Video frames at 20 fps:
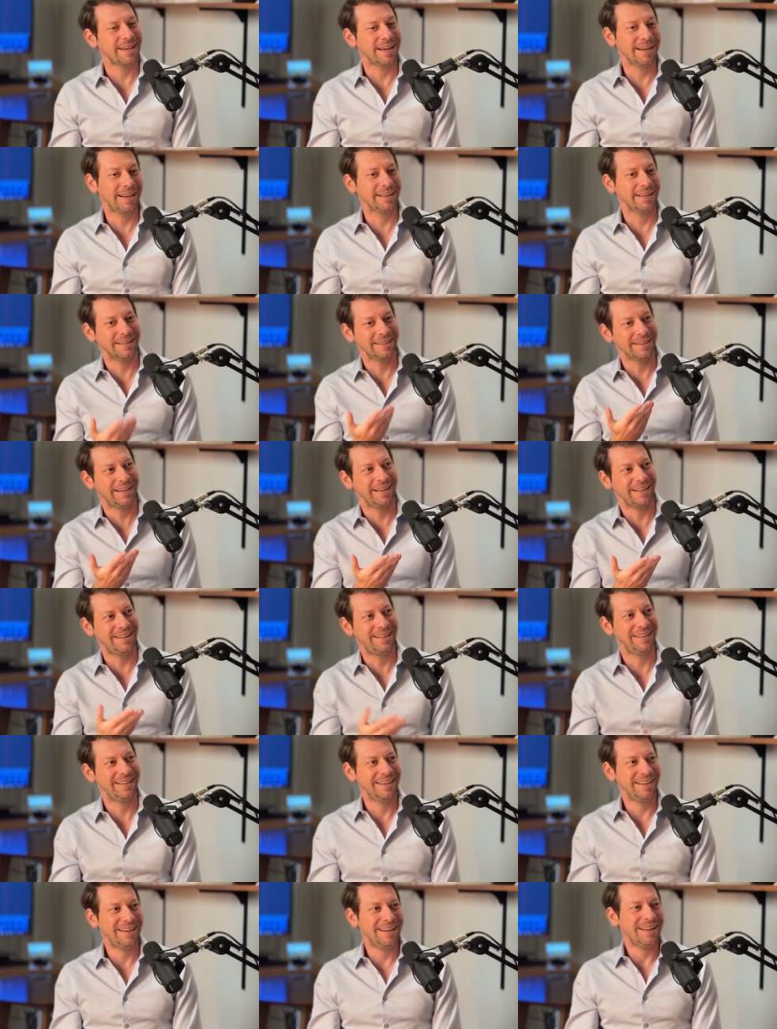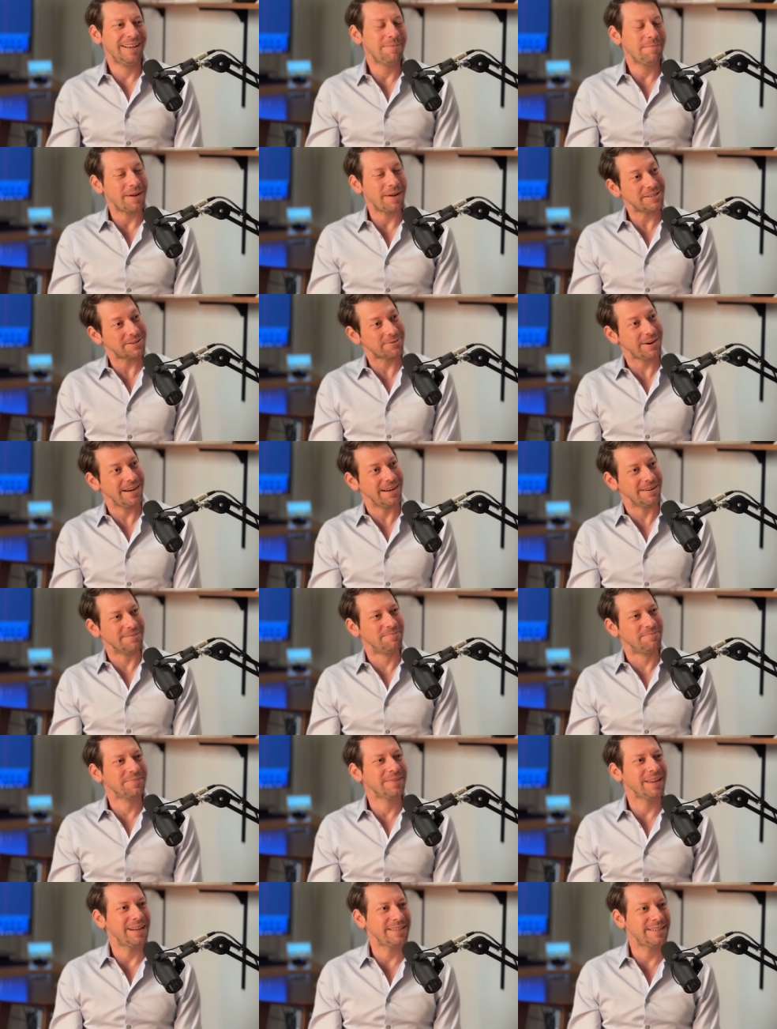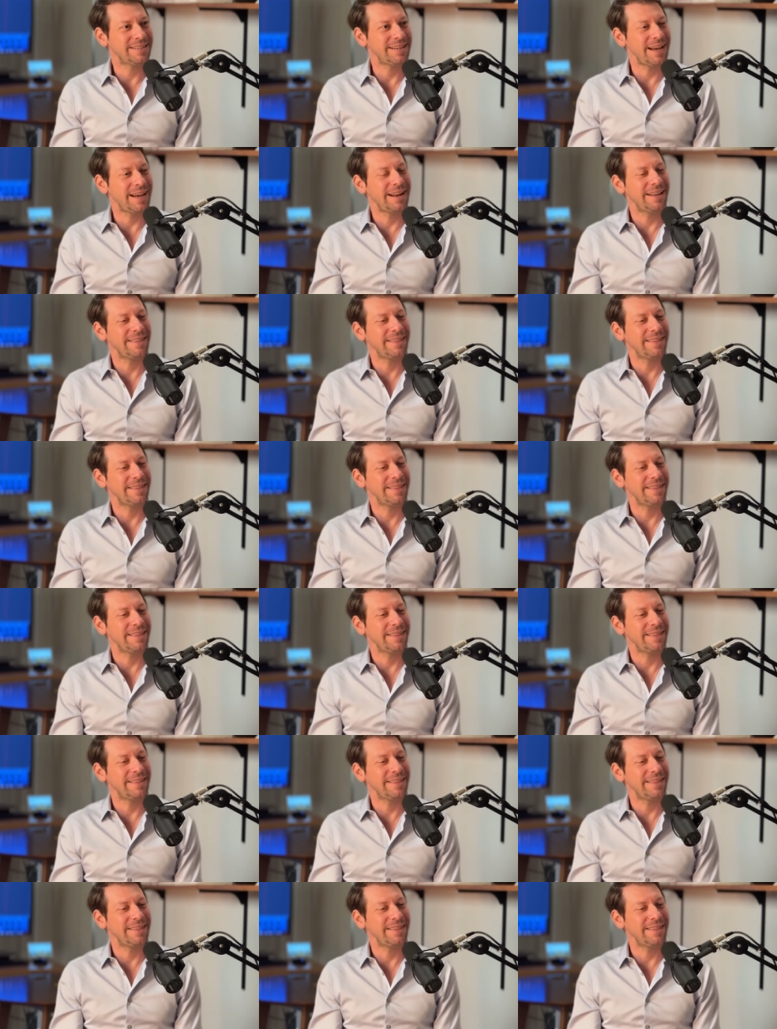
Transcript: I can look at my screen instead,